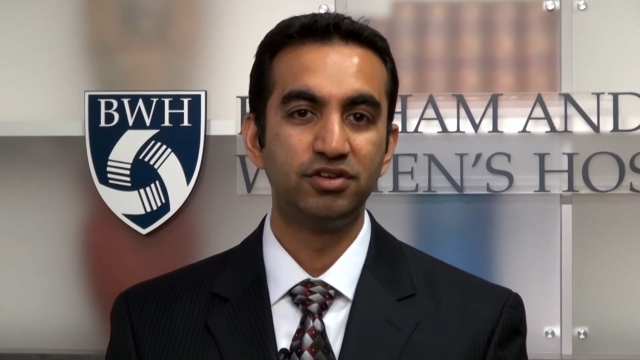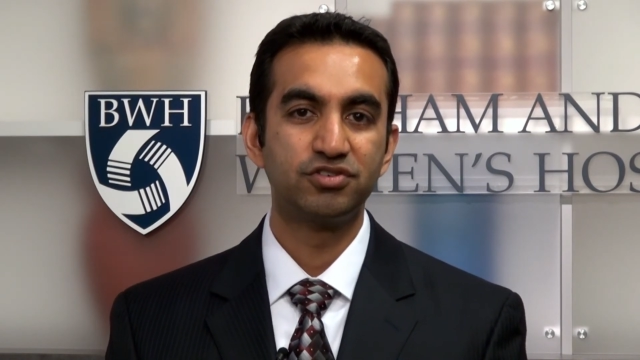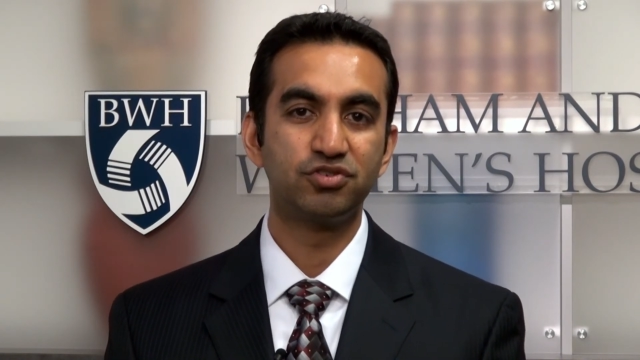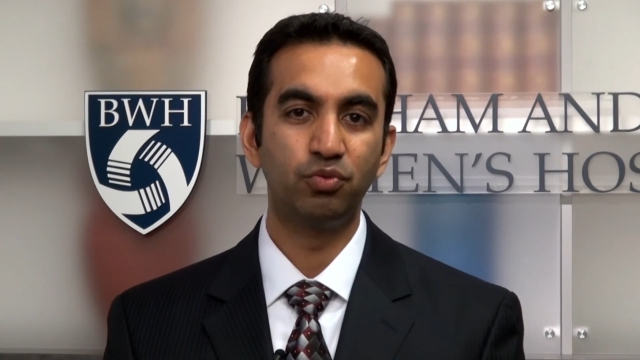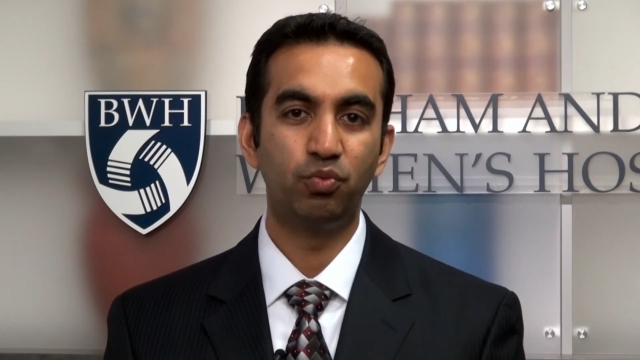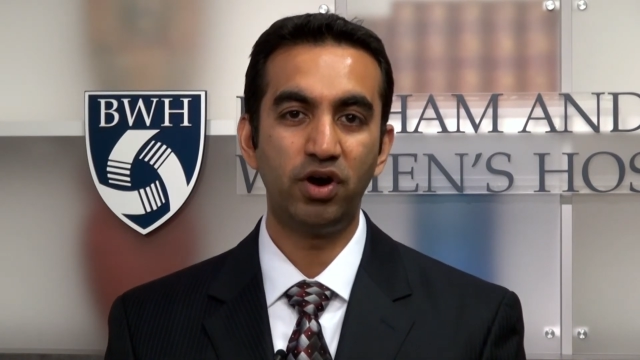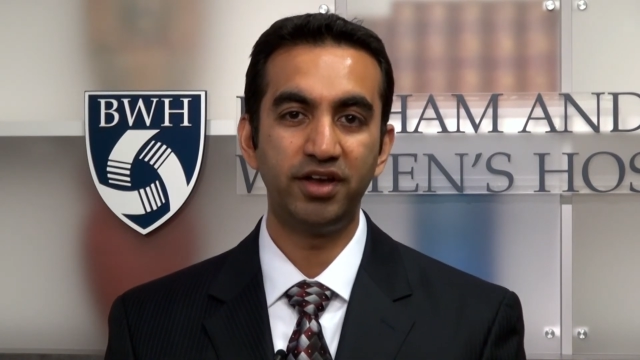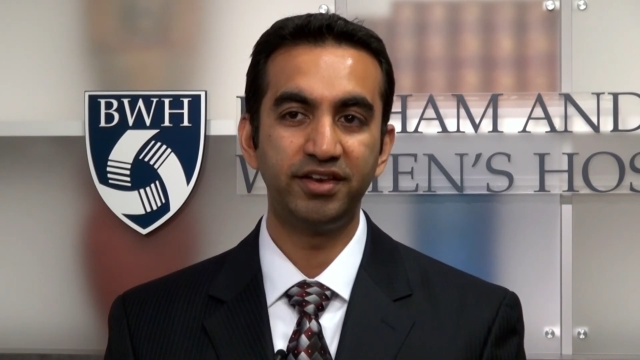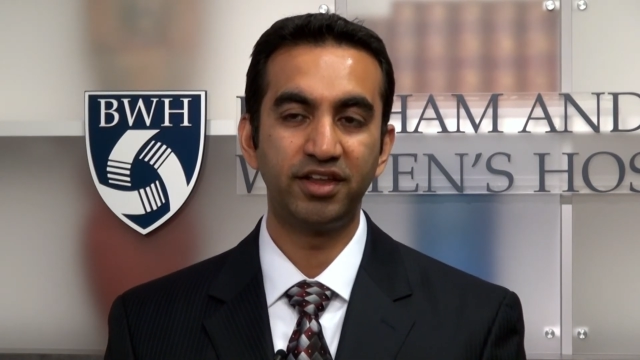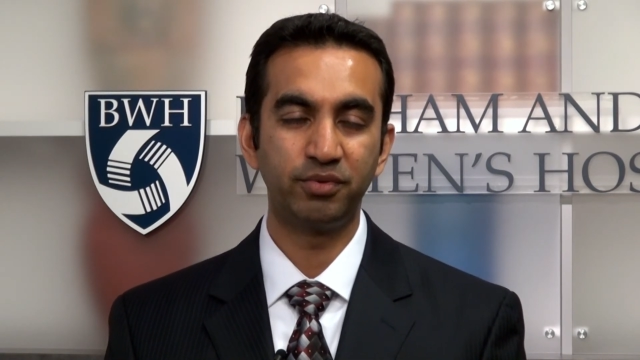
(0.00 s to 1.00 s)
So
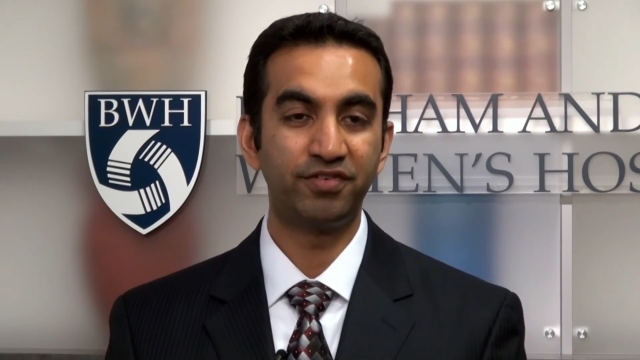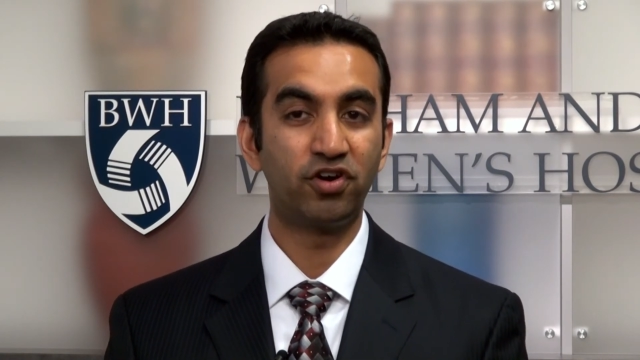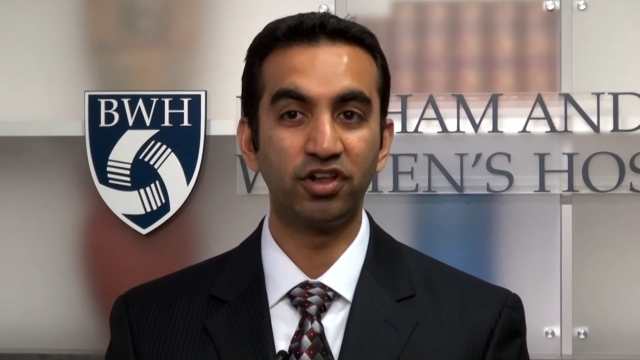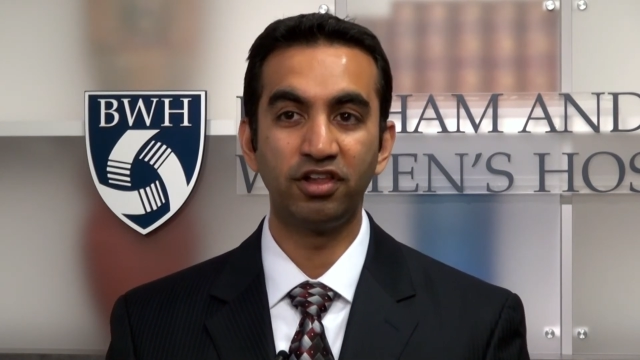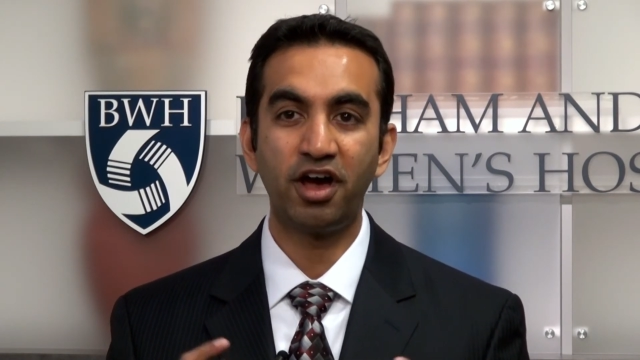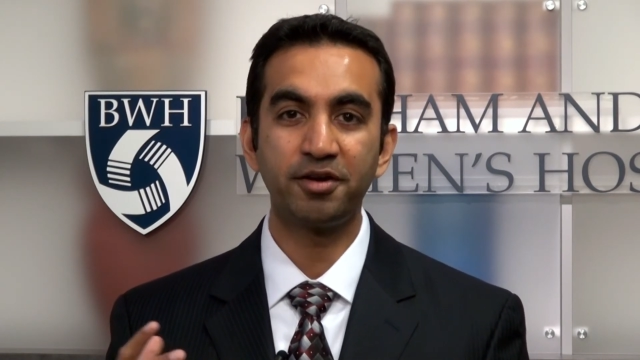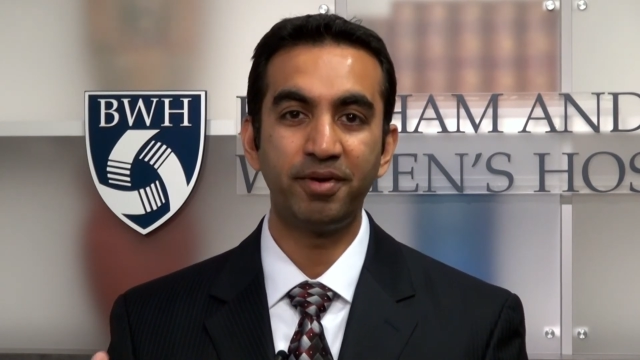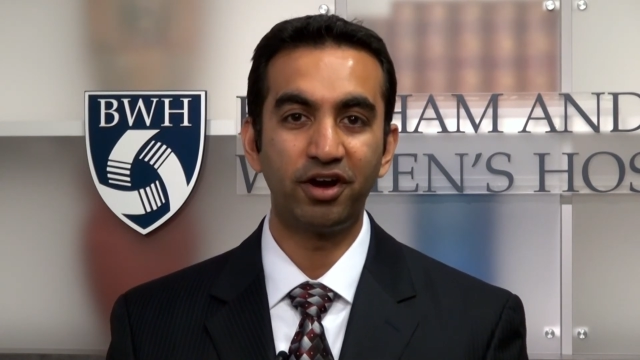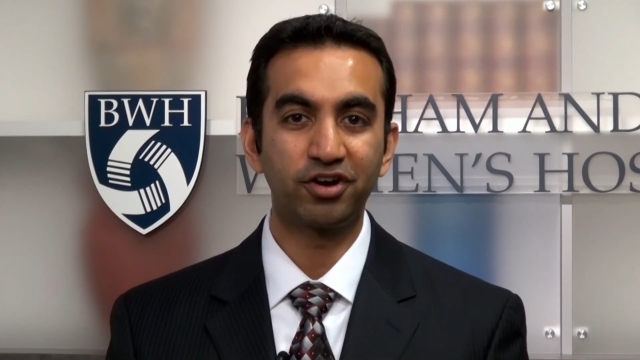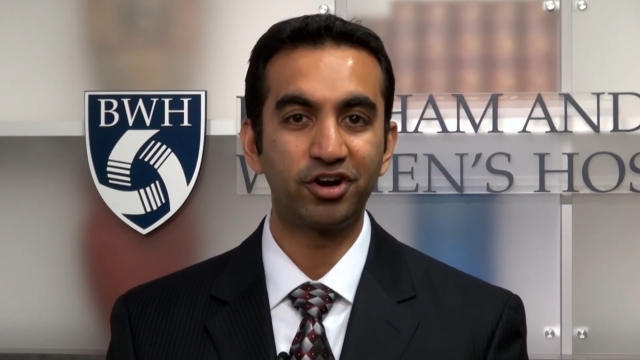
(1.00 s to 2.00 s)
one that we've heard a lot
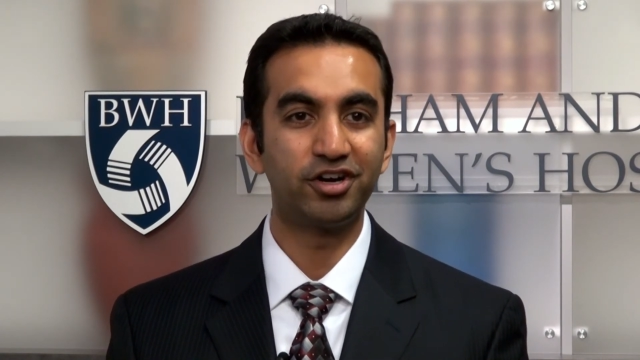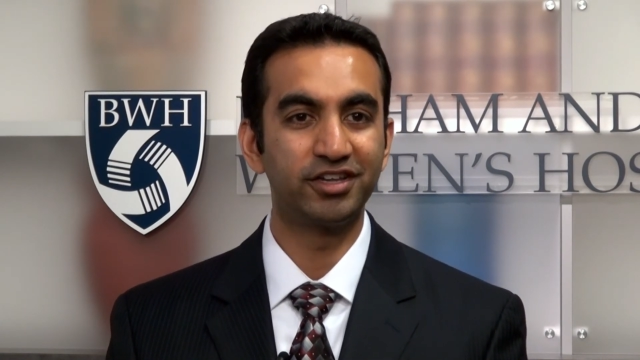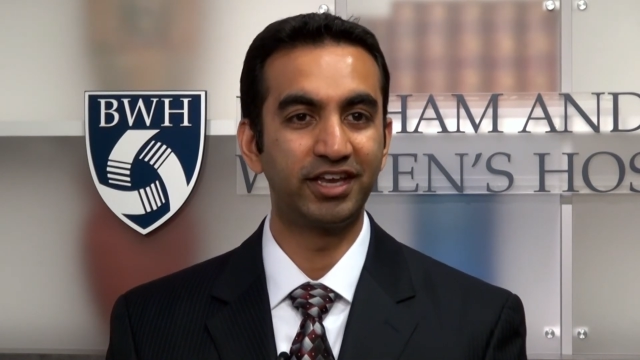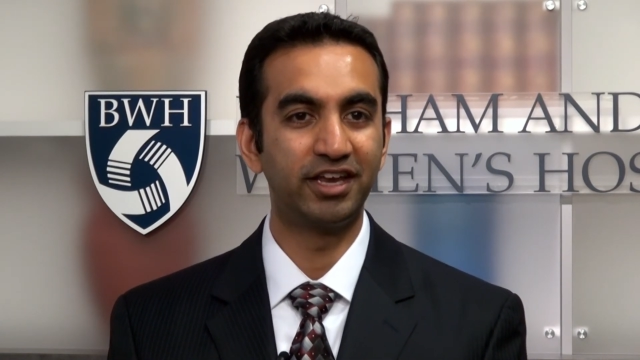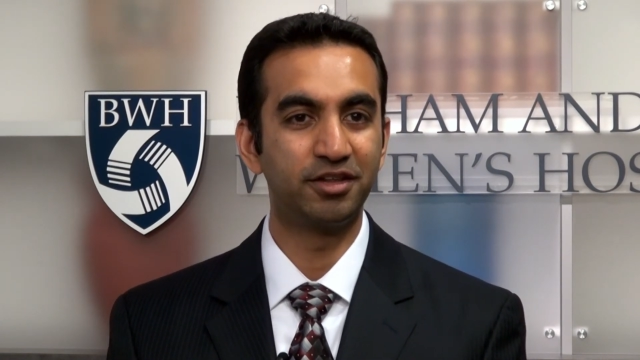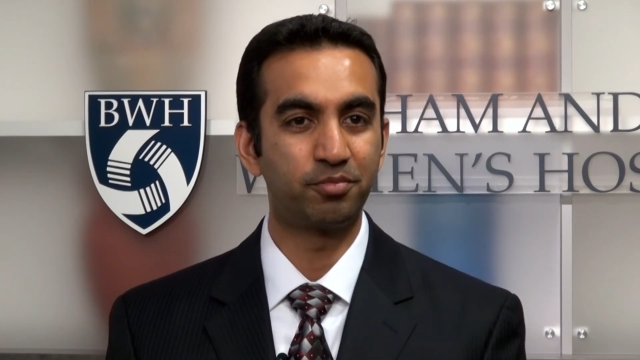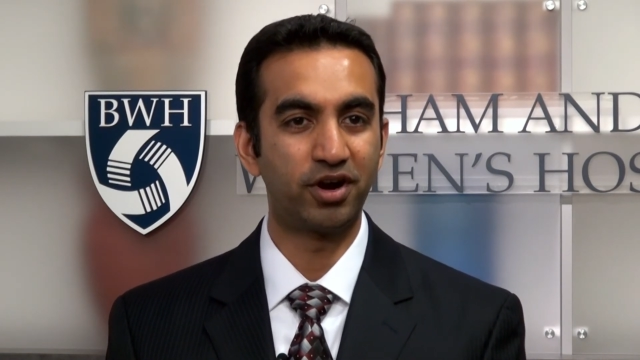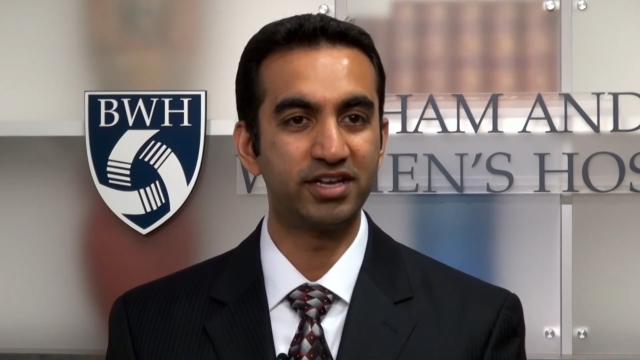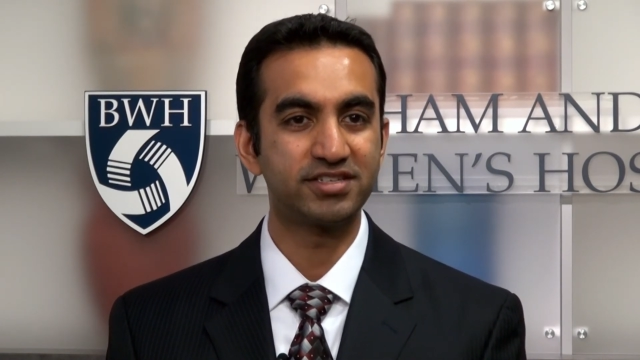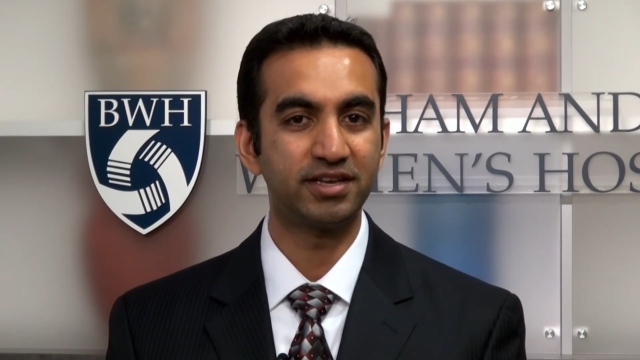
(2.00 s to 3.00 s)
about currently in the
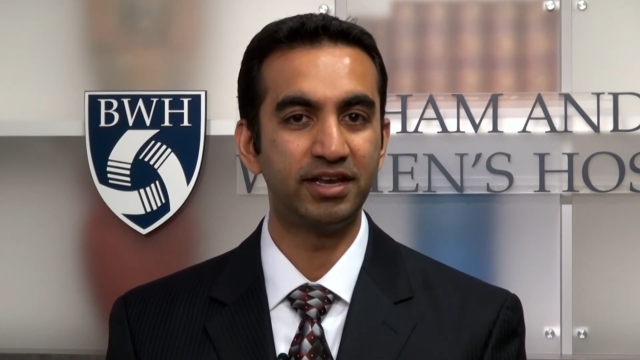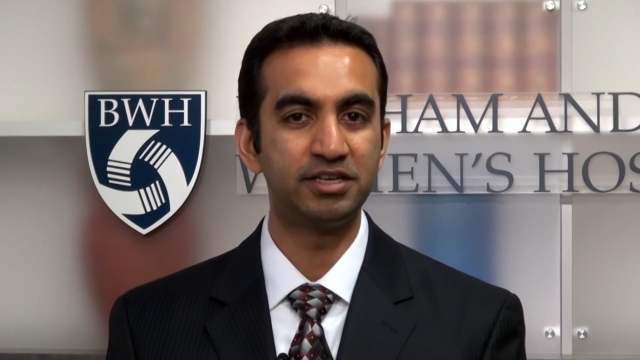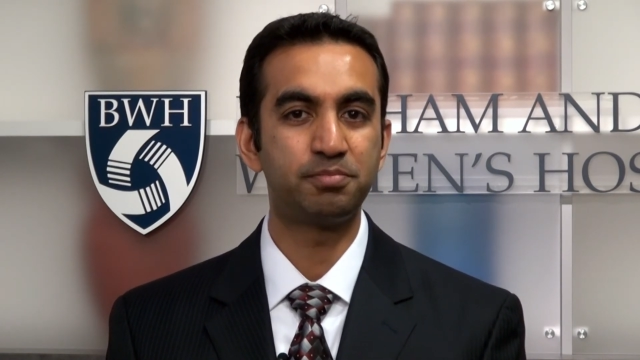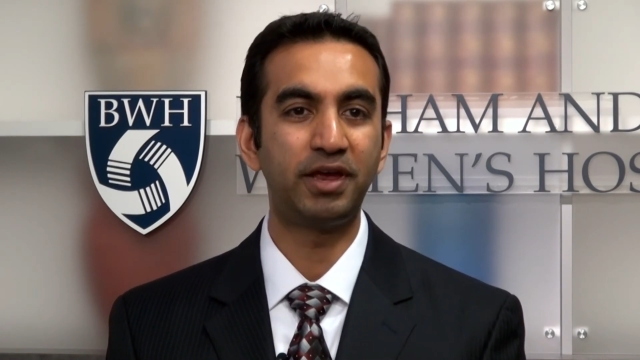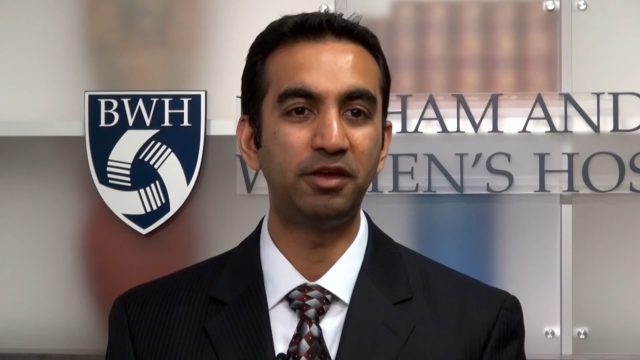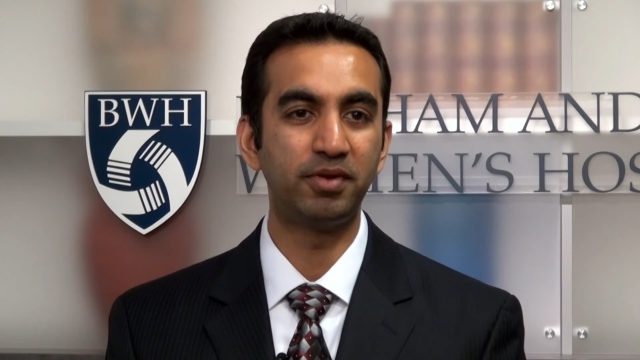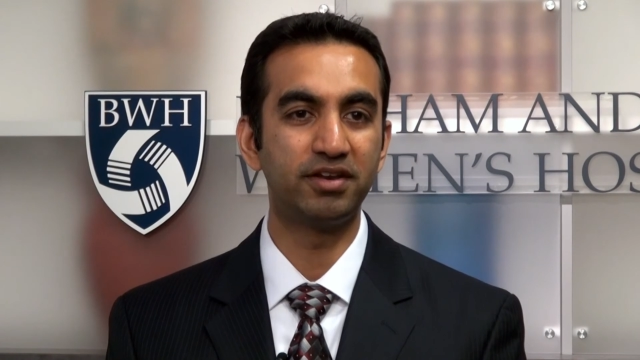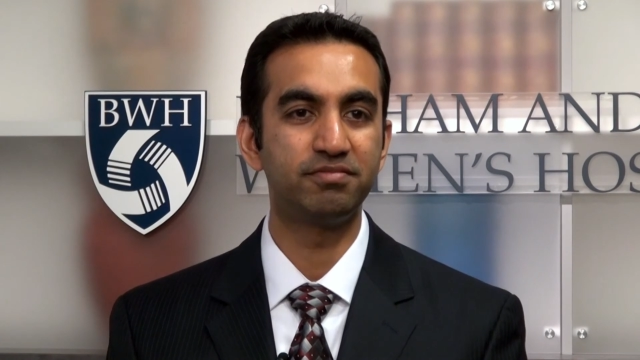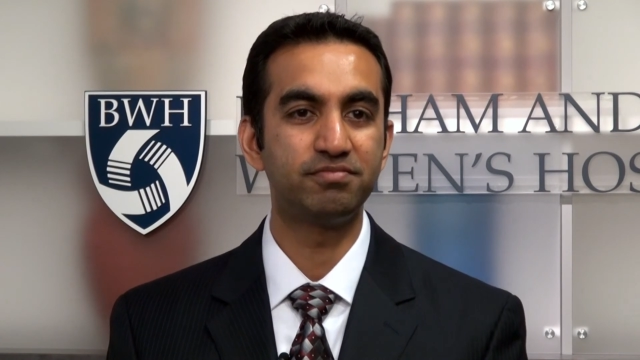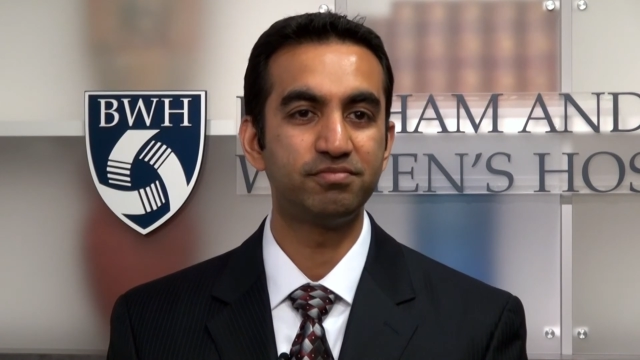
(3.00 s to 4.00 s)
press is payment.